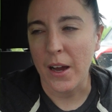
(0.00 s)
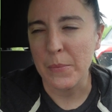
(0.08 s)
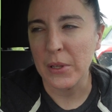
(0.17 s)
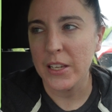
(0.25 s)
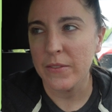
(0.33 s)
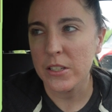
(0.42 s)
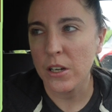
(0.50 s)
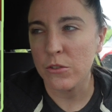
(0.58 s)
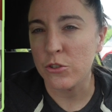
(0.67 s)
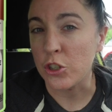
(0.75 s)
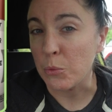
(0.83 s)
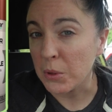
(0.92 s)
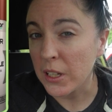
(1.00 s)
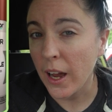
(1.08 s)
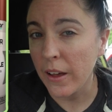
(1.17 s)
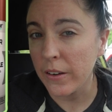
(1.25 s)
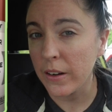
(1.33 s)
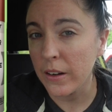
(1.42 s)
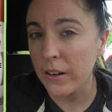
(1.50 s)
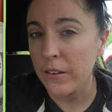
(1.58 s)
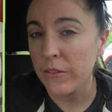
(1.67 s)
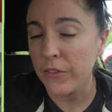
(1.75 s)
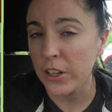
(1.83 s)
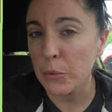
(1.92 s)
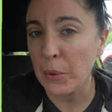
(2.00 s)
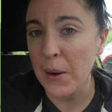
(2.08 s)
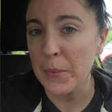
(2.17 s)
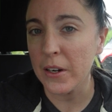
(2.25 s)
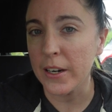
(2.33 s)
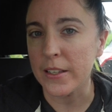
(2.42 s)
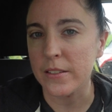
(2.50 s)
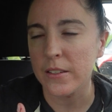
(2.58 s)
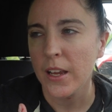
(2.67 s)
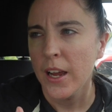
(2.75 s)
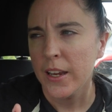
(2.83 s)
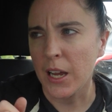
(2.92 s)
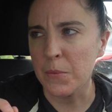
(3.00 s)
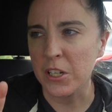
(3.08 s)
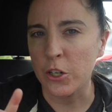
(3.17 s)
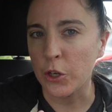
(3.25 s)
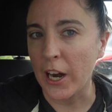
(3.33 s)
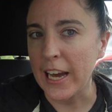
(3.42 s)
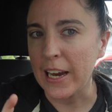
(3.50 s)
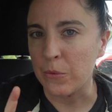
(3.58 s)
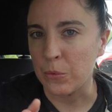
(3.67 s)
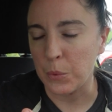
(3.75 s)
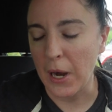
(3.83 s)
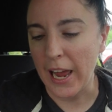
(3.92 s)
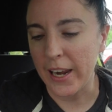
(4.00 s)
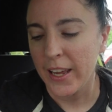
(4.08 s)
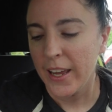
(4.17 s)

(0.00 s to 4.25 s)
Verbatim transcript: I believe it's called DupliColor filler primer. It's comes in gray and red,